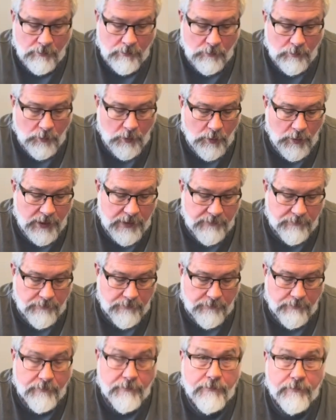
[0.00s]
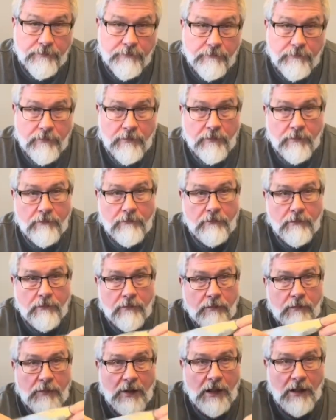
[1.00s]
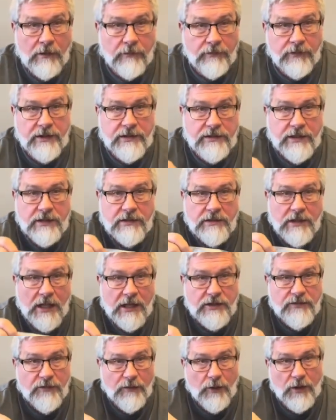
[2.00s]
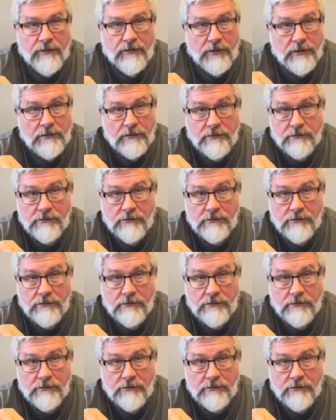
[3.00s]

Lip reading: all right? Now, these things last forever.